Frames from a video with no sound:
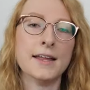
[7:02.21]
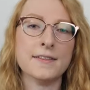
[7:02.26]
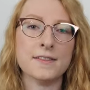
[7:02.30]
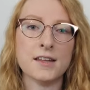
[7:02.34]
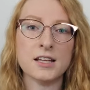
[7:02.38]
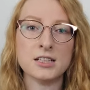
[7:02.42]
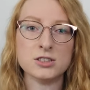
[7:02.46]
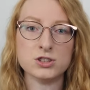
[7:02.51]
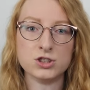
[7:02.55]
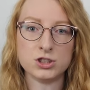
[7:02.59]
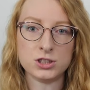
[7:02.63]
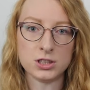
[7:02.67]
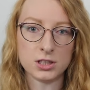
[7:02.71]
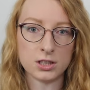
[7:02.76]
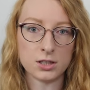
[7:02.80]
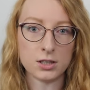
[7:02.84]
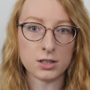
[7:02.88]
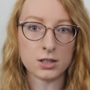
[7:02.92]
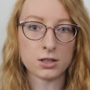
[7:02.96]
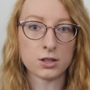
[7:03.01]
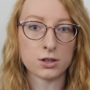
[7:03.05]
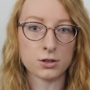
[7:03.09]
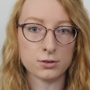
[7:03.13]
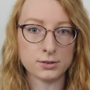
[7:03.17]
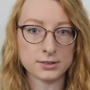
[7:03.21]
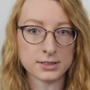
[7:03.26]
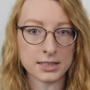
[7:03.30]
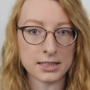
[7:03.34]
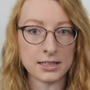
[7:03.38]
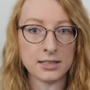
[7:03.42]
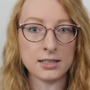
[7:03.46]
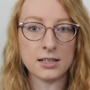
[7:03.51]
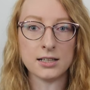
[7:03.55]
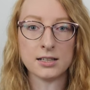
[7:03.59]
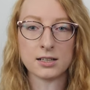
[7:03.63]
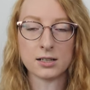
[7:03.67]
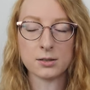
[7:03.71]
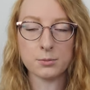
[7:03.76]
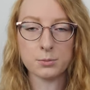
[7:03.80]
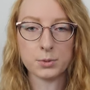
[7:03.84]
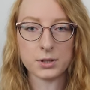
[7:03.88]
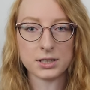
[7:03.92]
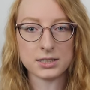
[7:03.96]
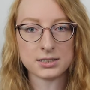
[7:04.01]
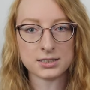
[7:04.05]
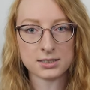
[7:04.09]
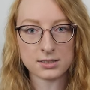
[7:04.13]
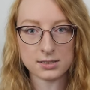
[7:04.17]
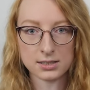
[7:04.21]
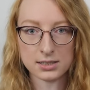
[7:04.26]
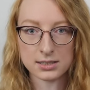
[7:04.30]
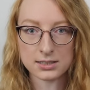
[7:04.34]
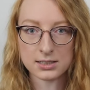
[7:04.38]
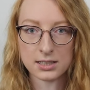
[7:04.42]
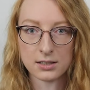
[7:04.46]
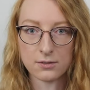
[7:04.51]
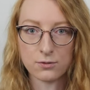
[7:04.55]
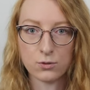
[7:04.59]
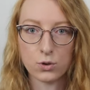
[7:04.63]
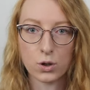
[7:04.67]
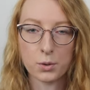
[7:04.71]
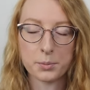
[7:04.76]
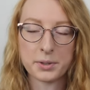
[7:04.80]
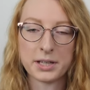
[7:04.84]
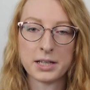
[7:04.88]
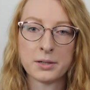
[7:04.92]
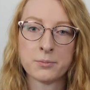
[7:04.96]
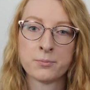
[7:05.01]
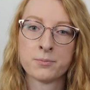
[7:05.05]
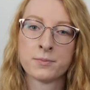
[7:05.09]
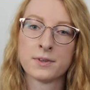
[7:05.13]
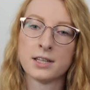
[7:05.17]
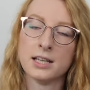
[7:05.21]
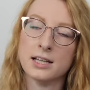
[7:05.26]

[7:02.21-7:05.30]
and then she goes in and completes the listing for me.